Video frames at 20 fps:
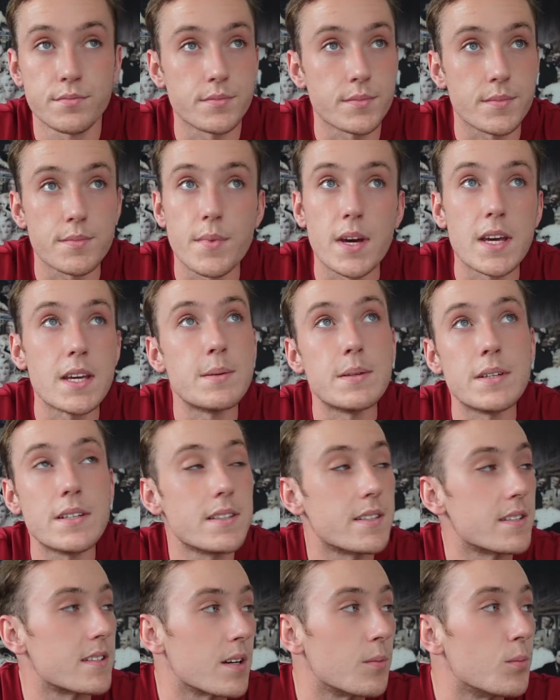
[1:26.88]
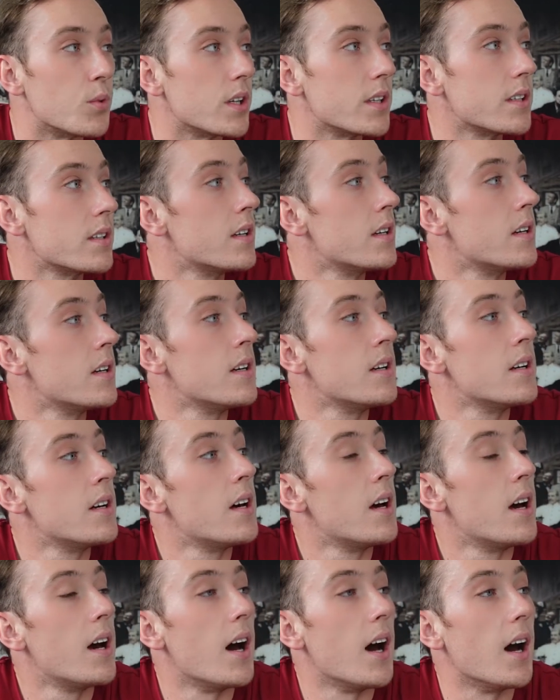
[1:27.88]
maybe to someone,
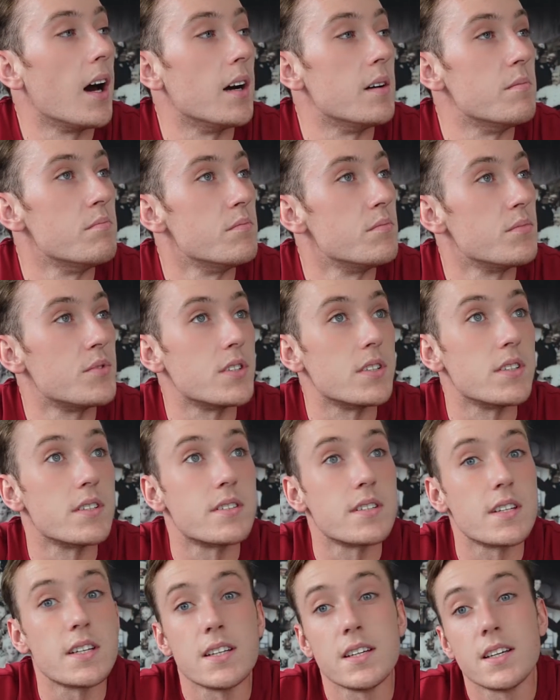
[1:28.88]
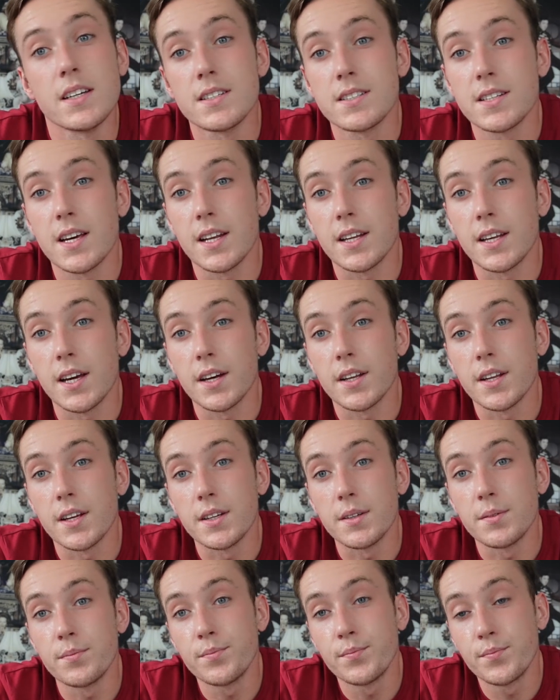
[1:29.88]
to just see exactly how
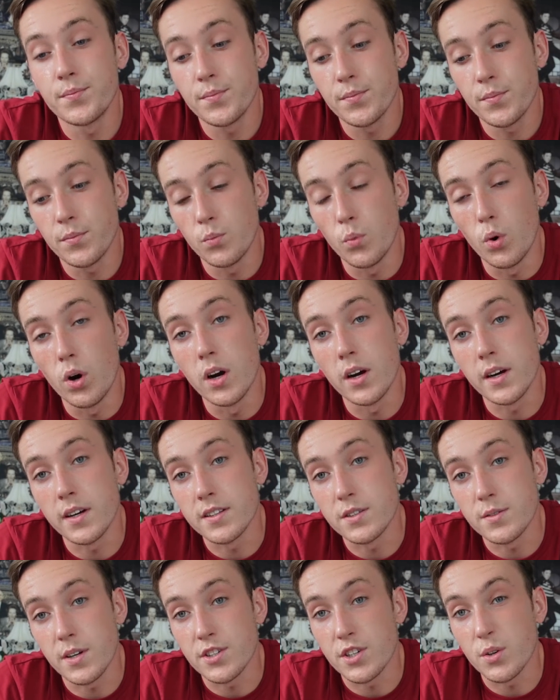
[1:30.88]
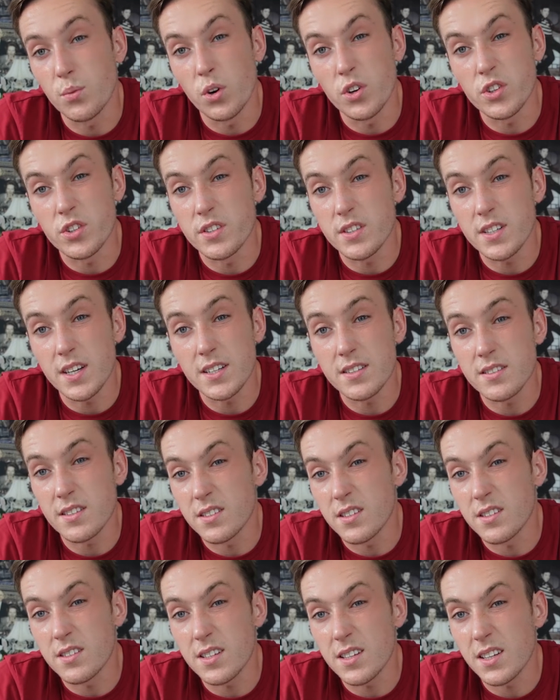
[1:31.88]
they work and to actually watch the sets,
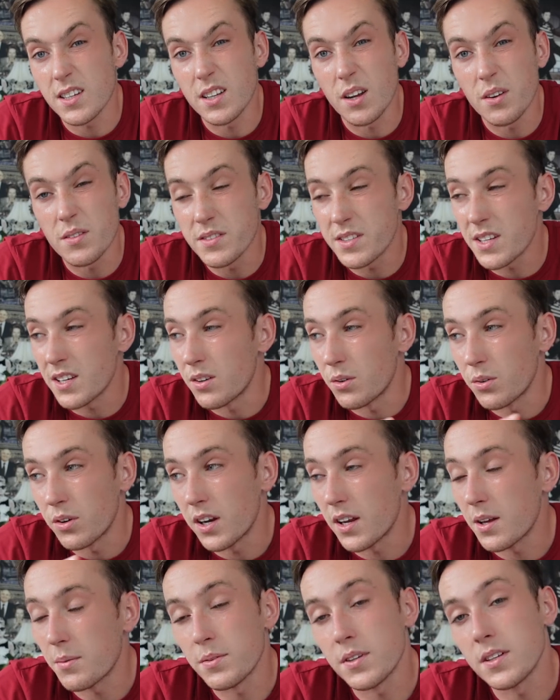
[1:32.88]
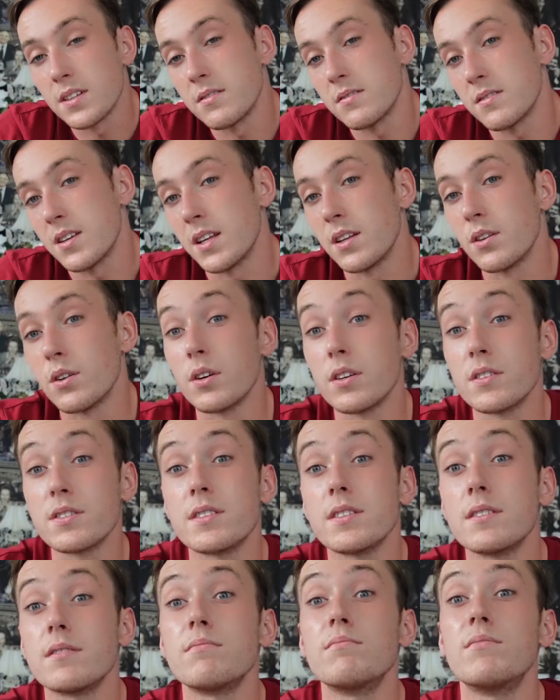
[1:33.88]
because you see a little clip and it
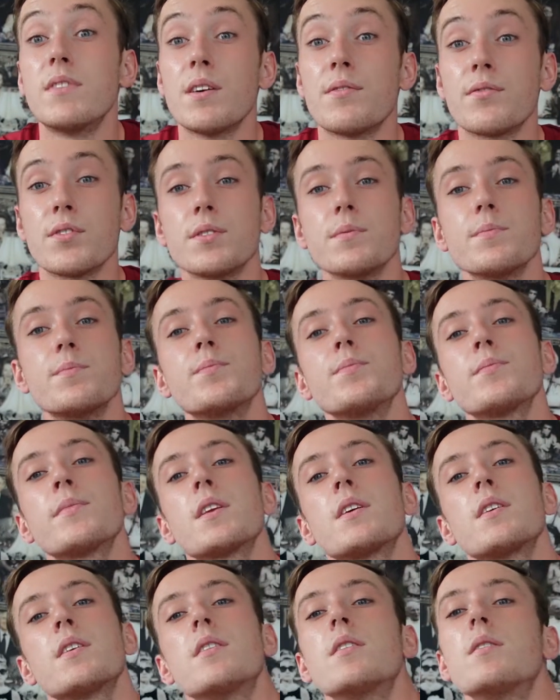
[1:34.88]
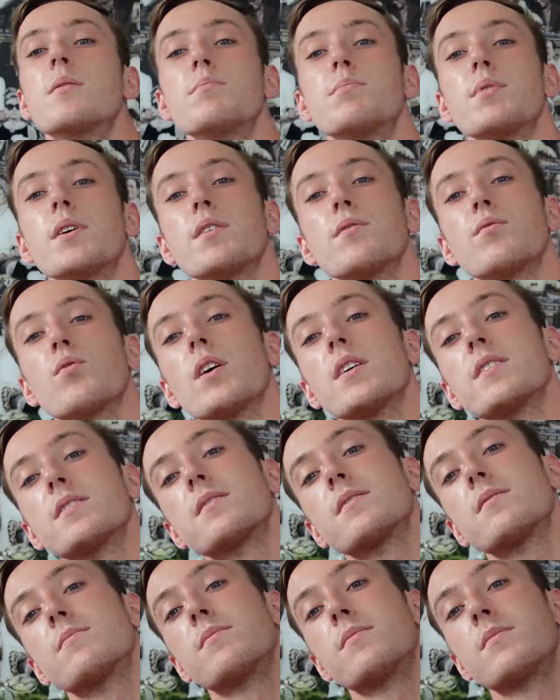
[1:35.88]
looks different. But right,
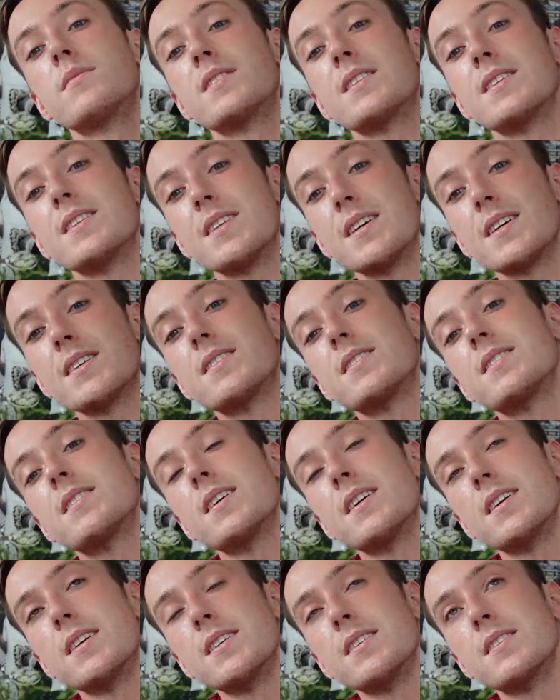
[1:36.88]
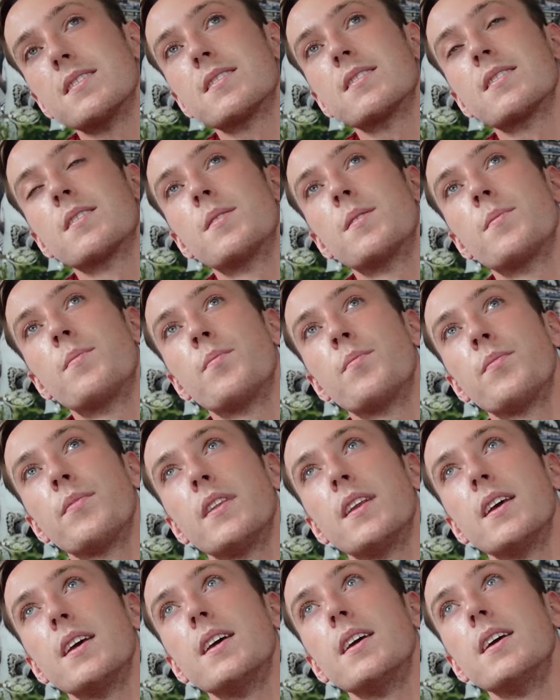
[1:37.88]
so this is
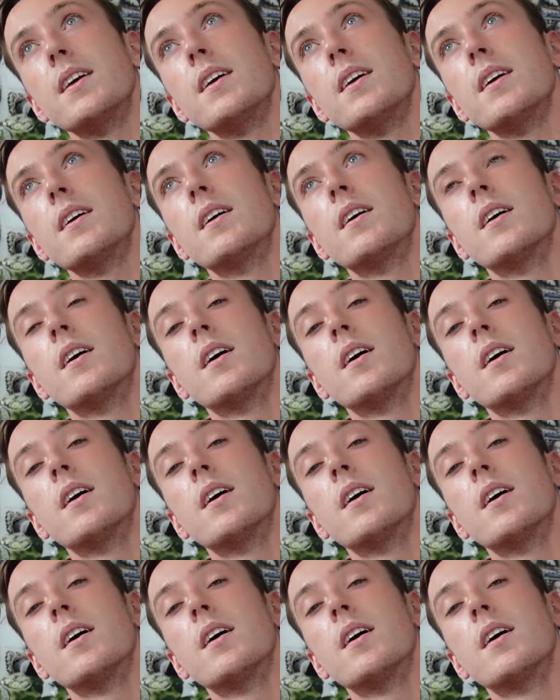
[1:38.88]
the